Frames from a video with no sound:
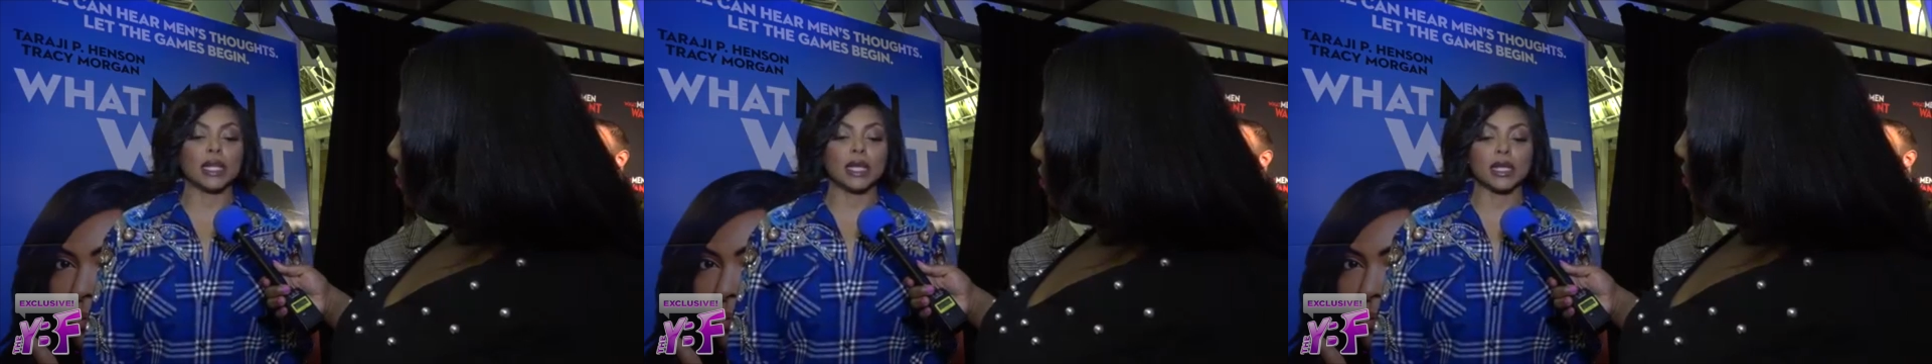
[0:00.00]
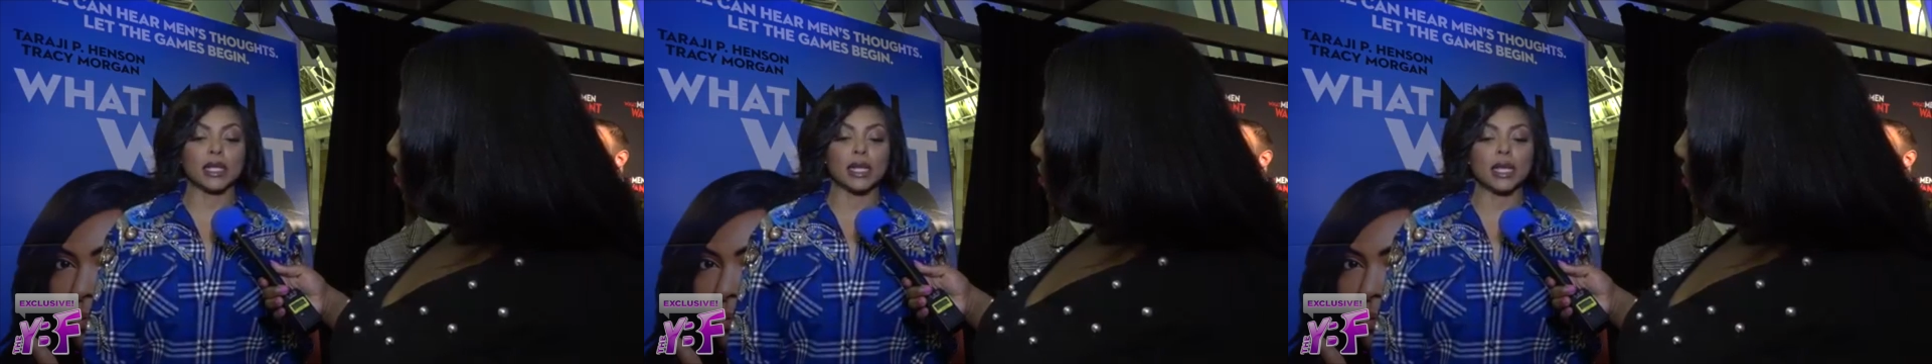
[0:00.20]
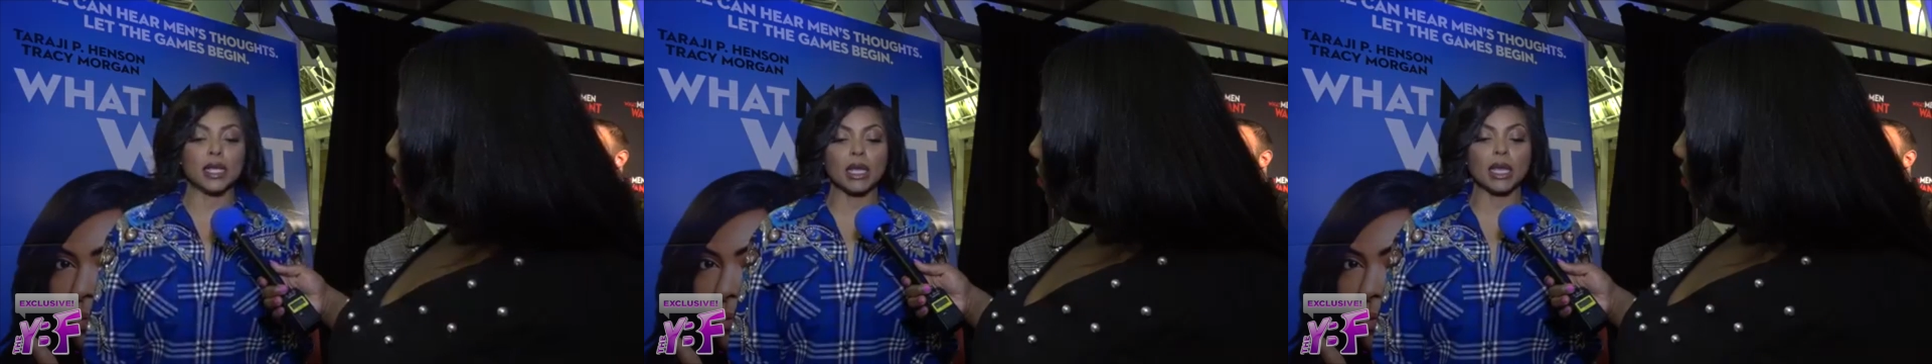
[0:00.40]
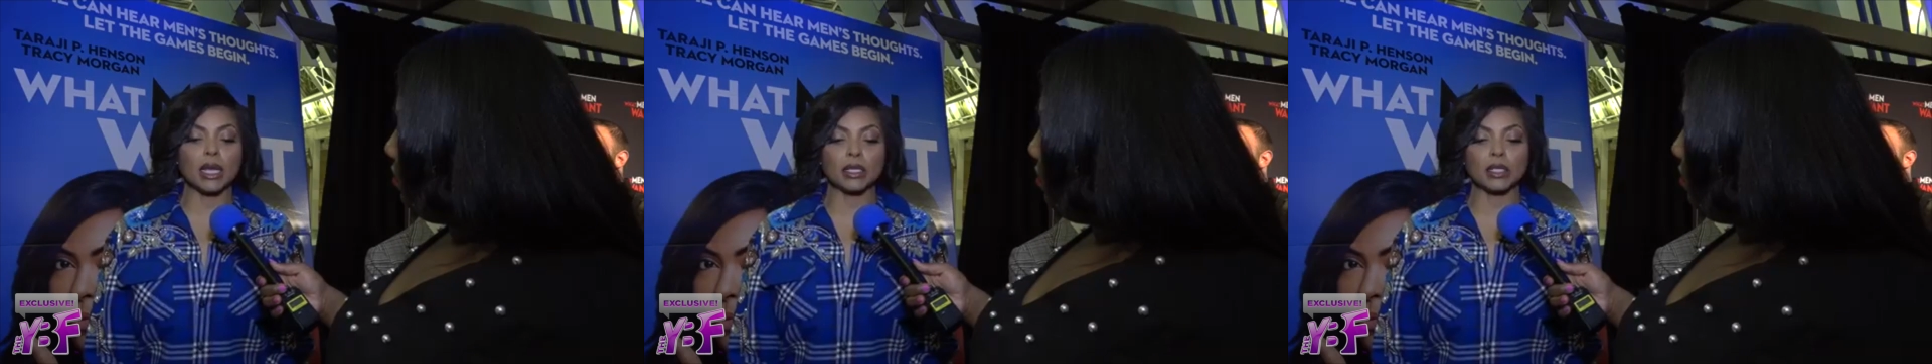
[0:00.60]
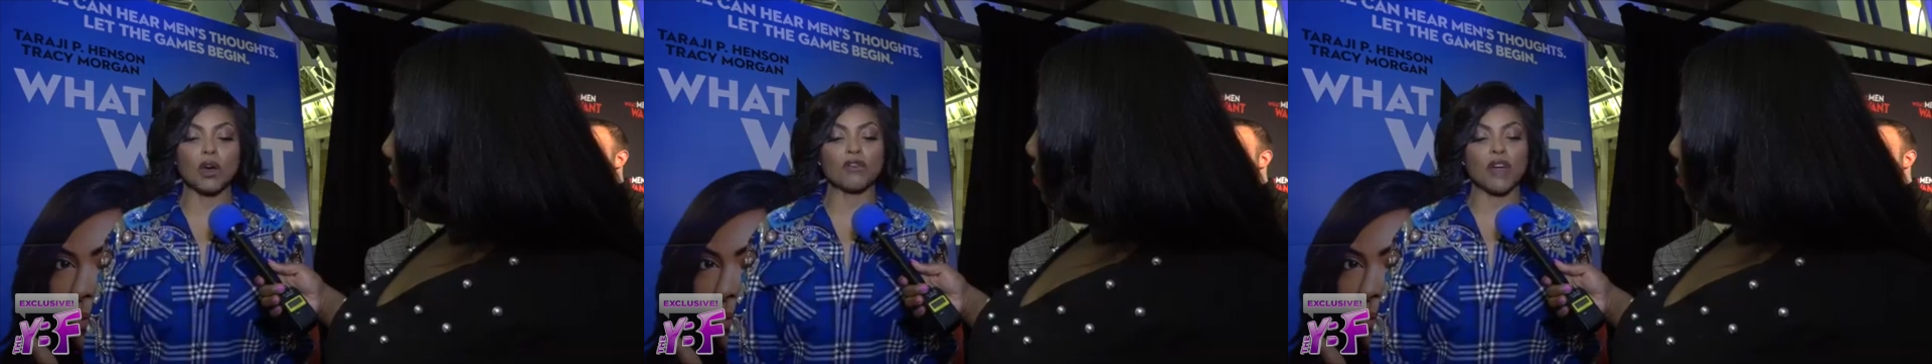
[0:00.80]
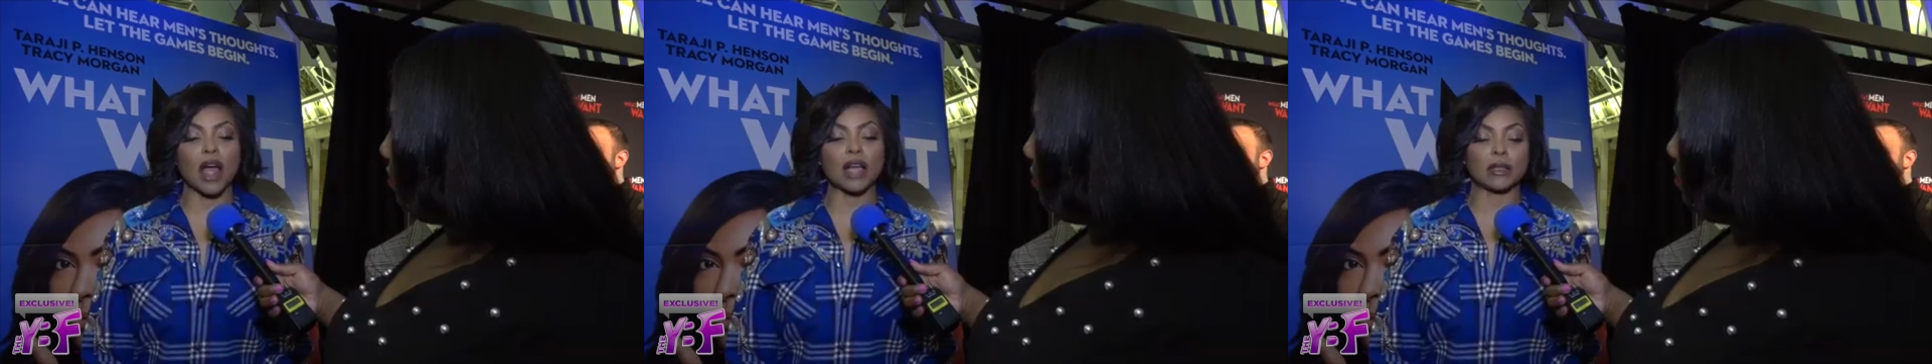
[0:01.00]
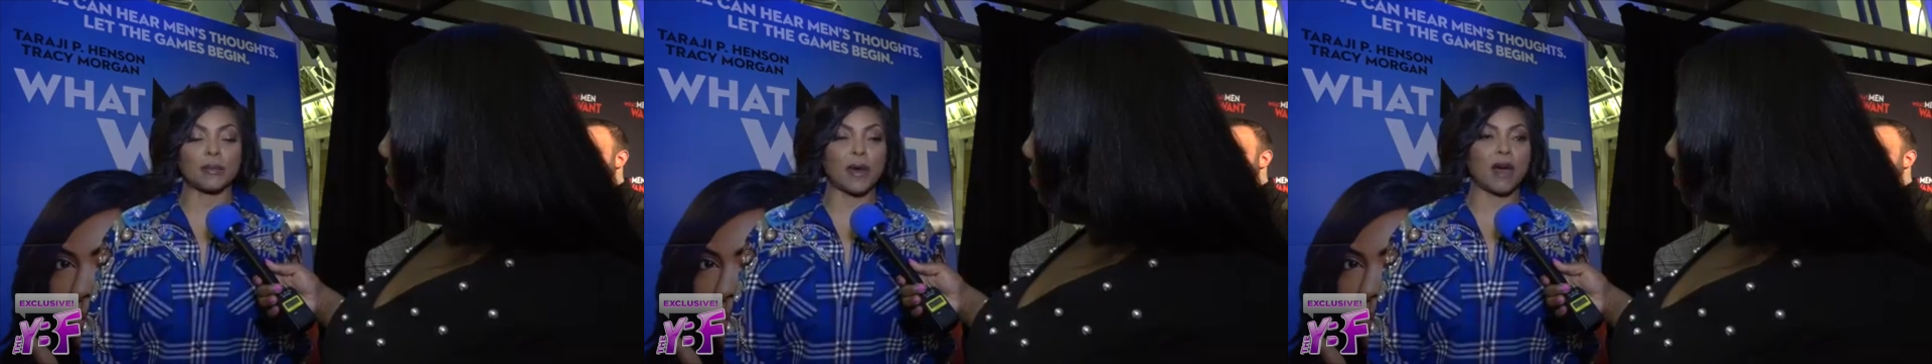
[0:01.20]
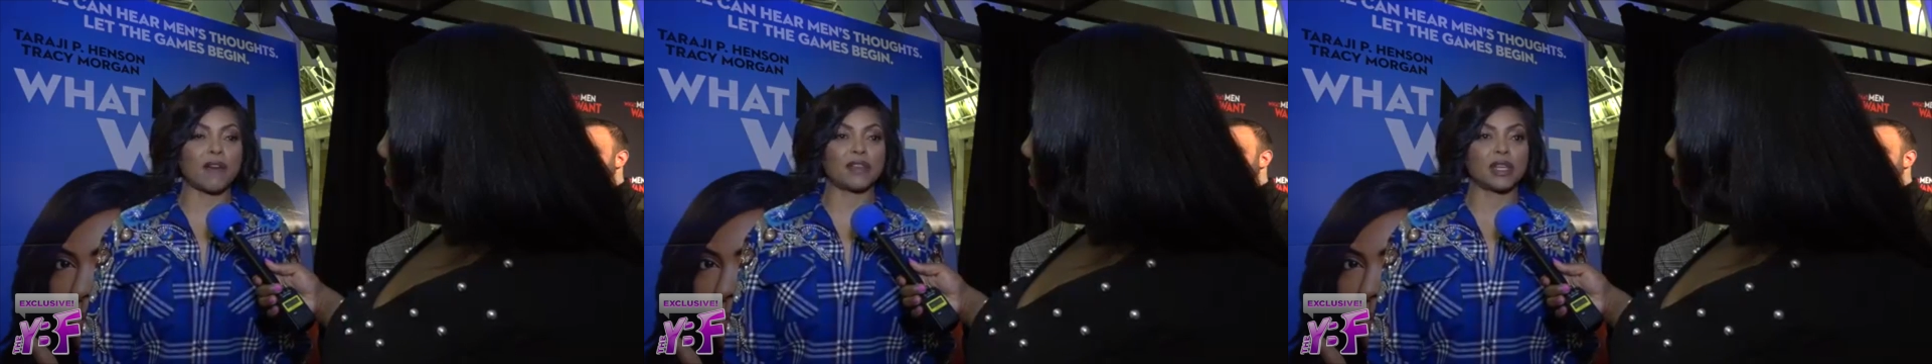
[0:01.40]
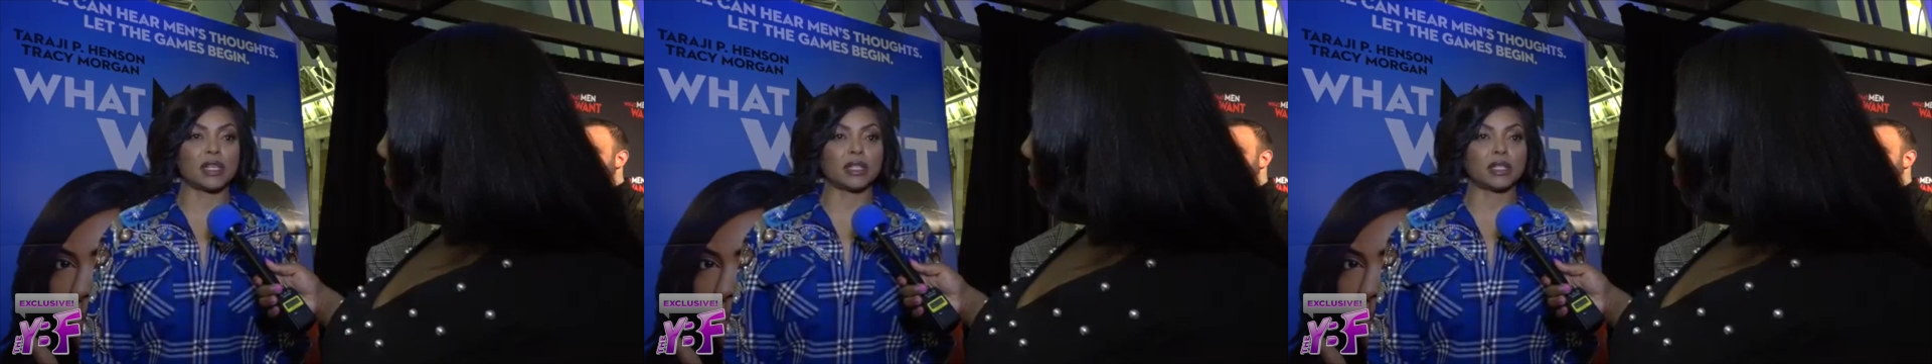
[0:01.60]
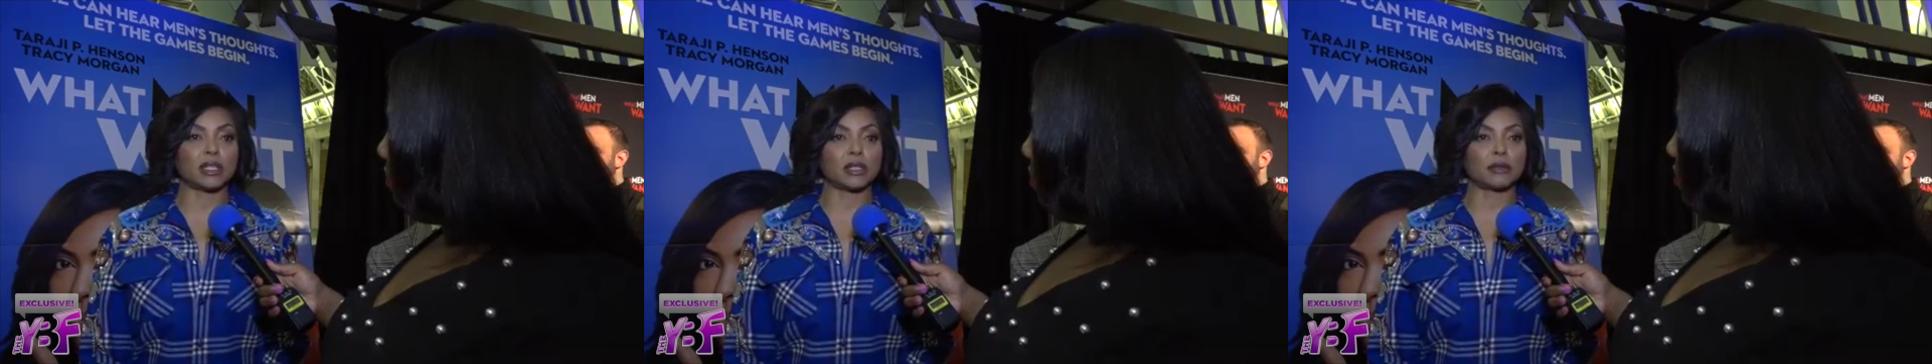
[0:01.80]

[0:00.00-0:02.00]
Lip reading: and he's going to rise above this